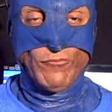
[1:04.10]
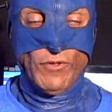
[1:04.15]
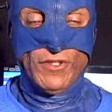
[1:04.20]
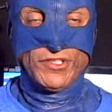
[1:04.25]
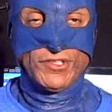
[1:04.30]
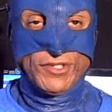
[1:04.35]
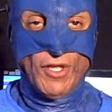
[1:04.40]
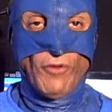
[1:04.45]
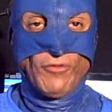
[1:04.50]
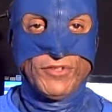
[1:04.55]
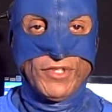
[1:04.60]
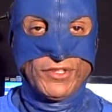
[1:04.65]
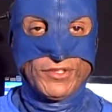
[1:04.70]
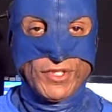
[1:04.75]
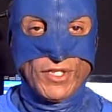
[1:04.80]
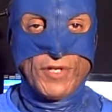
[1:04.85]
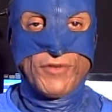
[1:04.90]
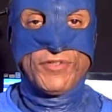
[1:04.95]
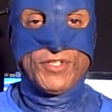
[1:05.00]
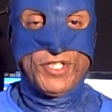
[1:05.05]
ones don't
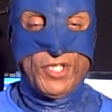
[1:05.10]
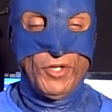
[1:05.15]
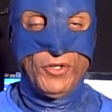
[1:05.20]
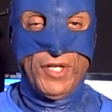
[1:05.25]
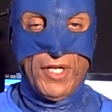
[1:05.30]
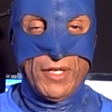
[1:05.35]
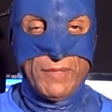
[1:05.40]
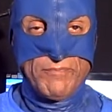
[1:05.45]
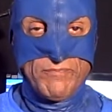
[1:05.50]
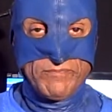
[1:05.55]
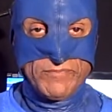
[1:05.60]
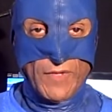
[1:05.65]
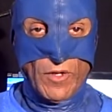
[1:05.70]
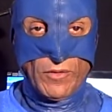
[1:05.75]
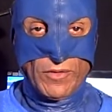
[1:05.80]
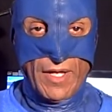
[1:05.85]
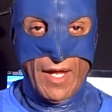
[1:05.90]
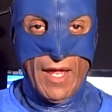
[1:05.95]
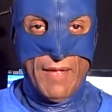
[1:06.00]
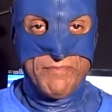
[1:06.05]
deserve shooting,
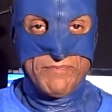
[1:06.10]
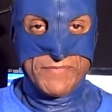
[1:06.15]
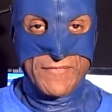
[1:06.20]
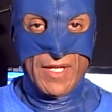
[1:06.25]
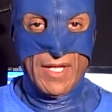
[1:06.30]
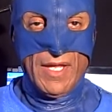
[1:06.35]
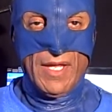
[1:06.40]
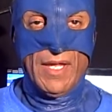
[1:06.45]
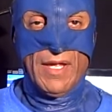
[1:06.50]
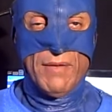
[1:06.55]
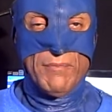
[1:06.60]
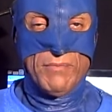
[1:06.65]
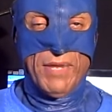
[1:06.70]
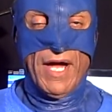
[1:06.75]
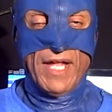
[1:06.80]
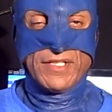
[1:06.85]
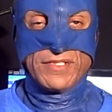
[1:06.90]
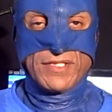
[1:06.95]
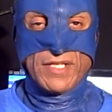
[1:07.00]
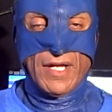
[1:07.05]
okay?
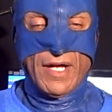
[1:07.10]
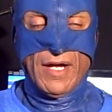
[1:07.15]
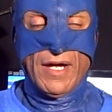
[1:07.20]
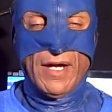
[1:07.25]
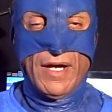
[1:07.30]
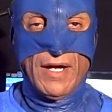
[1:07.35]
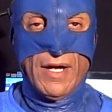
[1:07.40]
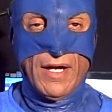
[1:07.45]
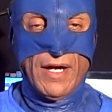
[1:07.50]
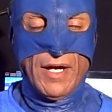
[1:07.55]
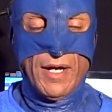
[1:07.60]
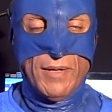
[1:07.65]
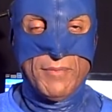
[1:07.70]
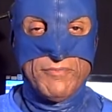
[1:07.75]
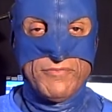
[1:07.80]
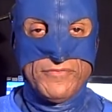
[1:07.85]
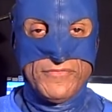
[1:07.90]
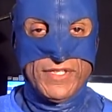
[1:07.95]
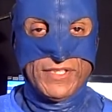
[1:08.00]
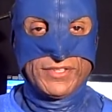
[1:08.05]
But
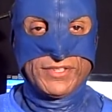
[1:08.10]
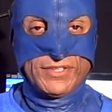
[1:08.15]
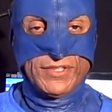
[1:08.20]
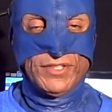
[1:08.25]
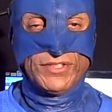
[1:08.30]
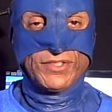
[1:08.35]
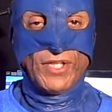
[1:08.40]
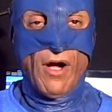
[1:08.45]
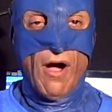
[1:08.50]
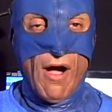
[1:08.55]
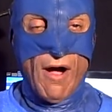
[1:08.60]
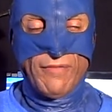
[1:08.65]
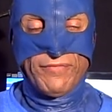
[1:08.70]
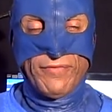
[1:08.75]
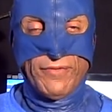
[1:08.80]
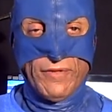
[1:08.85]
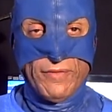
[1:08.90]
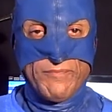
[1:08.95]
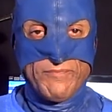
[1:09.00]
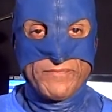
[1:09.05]
this is
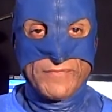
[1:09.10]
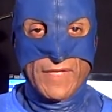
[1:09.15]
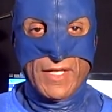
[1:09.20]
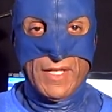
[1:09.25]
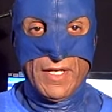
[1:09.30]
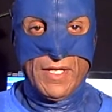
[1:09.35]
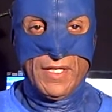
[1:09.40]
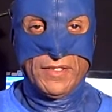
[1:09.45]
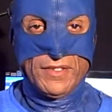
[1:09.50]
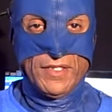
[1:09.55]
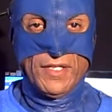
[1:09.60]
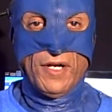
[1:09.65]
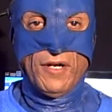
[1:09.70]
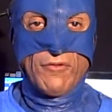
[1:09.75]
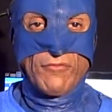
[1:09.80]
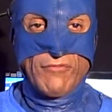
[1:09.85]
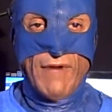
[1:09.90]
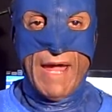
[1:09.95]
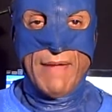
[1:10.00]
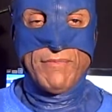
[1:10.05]
awful. You
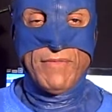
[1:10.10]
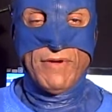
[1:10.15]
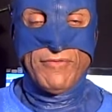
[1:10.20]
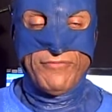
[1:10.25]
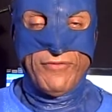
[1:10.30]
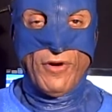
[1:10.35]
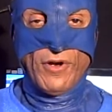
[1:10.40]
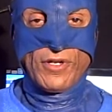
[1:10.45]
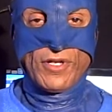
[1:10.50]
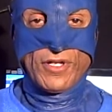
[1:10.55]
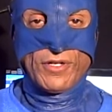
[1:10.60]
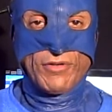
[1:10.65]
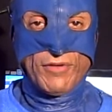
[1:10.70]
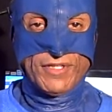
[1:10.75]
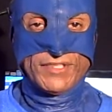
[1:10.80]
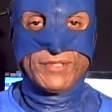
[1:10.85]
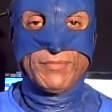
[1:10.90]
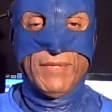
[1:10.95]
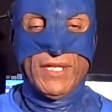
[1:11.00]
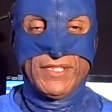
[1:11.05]
know, right before
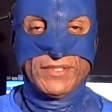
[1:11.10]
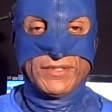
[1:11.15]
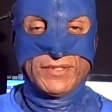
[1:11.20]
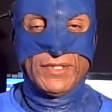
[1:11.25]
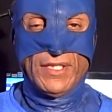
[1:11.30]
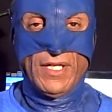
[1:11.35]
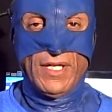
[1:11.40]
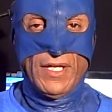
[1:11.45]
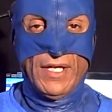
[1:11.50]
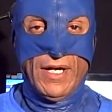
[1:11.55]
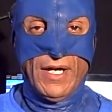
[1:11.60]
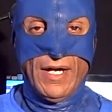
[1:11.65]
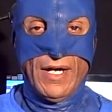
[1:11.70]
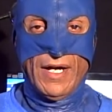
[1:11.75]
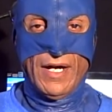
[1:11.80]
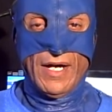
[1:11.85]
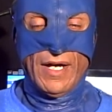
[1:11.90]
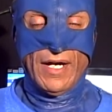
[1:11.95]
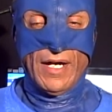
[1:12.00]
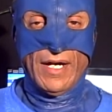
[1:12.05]
Christmas,
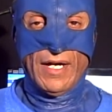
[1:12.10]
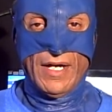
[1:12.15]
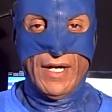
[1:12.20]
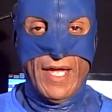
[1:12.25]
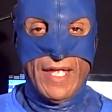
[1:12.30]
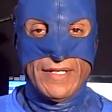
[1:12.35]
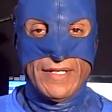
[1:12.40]
or